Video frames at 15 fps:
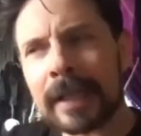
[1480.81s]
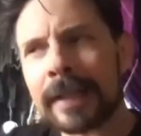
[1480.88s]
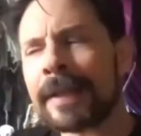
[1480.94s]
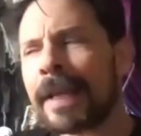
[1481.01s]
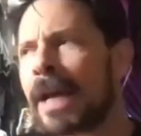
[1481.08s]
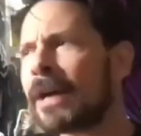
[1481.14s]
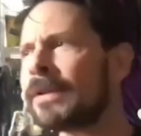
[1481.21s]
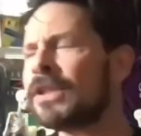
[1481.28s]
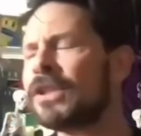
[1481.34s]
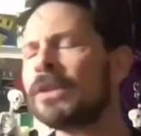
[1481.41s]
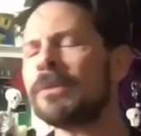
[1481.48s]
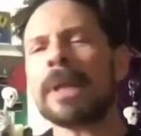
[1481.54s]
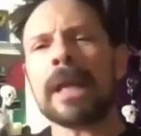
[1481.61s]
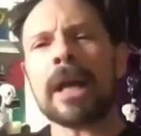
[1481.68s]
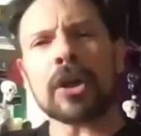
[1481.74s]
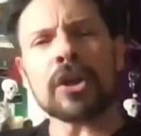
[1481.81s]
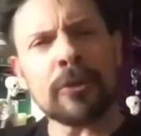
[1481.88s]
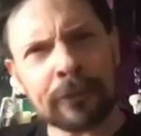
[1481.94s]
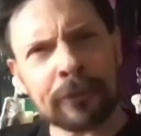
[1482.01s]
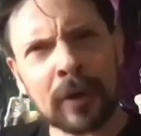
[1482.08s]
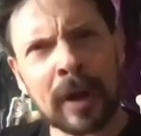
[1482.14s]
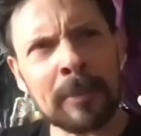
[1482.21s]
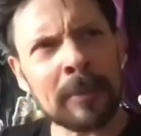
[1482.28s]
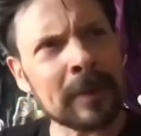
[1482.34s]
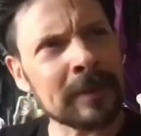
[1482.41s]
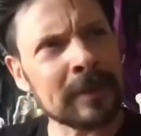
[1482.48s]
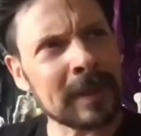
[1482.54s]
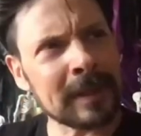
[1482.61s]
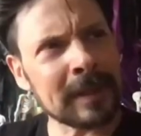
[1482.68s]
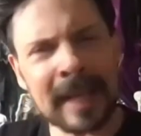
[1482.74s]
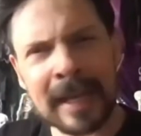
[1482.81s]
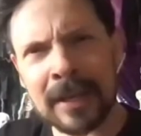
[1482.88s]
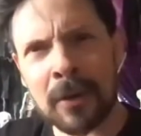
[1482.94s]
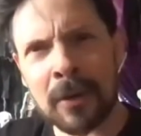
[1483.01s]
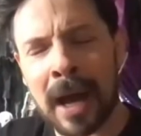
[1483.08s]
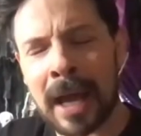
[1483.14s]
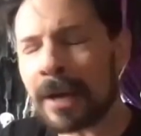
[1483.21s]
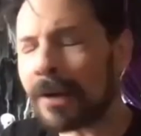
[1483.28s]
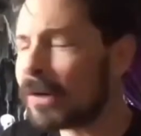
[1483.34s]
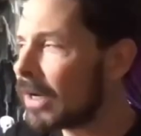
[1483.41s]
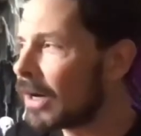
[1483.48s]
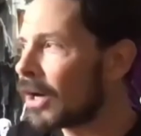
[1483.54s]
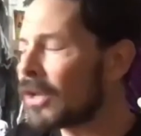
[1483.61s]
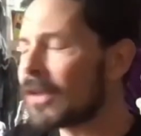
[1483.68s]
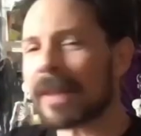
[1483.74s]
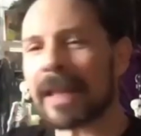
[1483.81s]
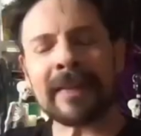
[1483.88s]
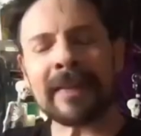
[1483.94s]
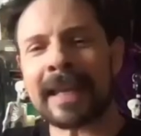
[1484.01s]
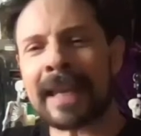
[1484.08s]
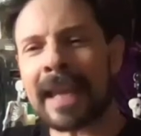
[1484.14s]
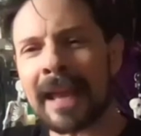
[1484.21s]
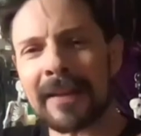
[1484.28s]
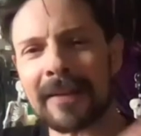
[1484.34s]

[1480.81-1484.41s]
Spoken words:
No, are you from Dayton, Ohio? Are you like," they can't,